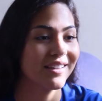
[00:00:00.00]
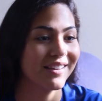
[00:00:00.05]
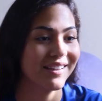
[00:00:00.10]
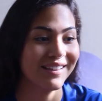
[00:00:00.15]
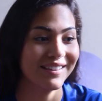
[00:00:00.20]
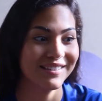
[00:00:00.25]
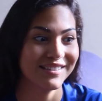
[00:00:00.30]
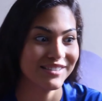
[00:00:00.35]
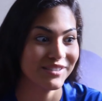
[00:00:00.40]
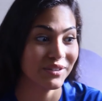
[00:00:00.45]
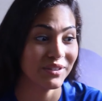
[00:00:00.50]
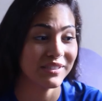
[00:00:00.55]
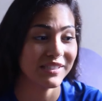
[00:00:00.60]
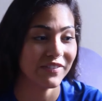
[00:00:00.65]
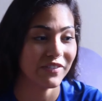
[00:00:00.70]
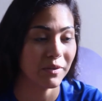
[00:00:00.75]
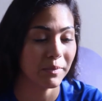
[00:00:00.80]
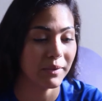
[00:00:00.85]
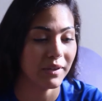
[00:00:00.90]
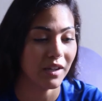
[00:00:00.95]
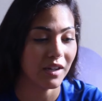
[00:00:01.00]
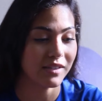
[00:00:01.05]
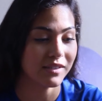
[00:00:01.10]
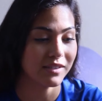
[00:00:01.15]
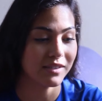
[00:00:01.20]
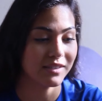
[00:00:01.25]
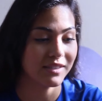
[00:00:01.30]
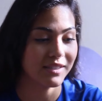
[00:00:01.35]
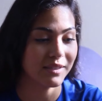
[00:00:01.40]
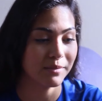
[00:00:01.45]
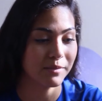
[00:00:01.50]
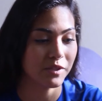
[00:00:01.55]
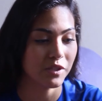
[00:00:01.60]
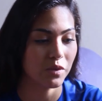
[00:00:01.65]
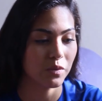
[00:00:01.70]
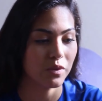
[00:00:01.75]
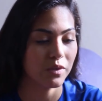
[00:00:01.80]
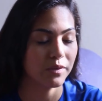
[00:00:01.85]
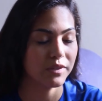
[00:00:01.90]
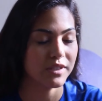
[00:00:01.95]
and so does everybody else on the team, so
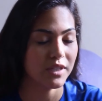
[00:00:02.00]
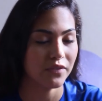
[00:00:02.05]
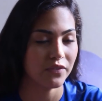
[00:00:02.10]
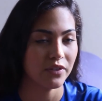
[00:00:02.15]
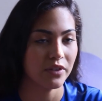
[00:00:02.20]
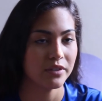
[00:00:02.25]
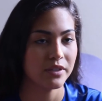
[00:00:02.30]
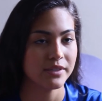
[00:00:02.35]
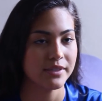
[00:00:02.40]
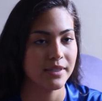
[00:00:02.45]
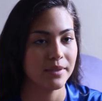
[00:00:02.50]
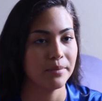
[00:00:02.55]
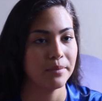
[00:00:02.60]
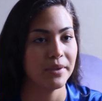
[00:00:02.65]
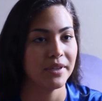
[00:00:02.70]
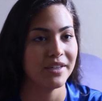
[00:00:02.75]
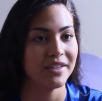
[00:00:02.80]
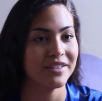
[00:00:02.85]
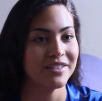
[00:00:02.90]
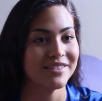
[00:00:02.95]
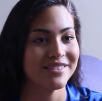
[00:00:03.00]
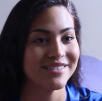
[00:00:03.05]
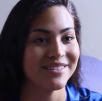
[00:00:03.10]
we're definitely on the same page.